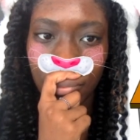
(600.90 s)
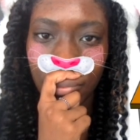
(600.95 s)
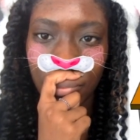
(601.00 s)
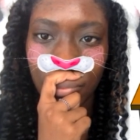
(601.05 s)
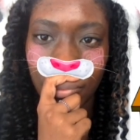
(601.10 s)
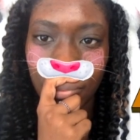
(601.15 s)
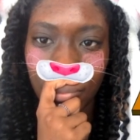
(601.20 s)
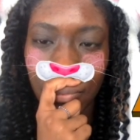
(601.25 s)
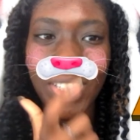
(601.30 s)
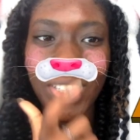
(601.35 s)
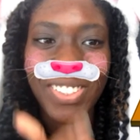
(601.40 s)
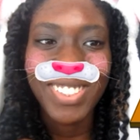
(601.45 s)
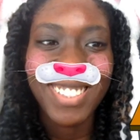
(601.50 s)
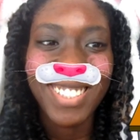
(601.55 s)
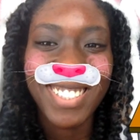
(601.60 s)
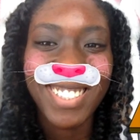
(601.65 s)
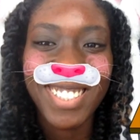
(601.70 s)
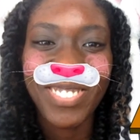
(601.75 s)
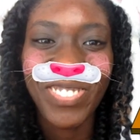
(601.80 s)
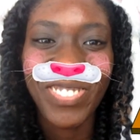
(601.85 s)
What else do I need in
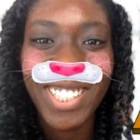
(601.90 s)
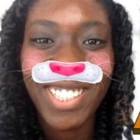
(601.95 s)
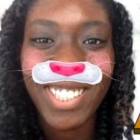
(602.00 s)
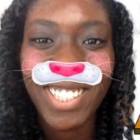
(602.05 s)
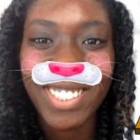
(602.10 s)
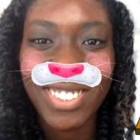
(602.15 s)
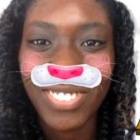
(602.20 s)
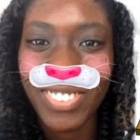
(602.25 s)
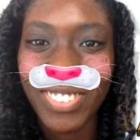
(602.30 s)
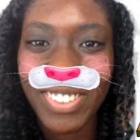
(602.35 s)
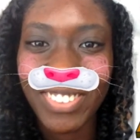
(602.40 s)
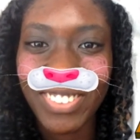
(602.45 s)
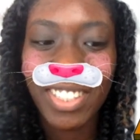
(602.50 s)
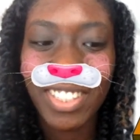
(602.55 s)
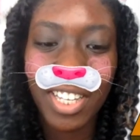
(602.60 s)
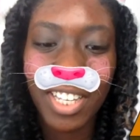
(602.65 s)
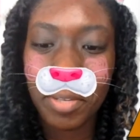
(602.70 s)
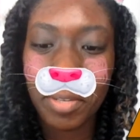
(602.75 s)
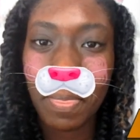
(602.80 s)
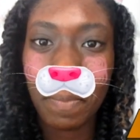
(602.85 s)
bed? I just don't know.
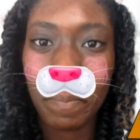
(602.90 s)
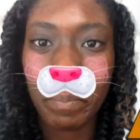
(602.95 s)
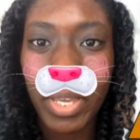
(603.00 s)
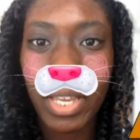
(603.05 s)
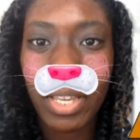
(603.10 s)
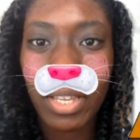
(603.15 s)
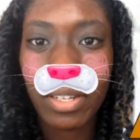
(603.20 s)
Bed.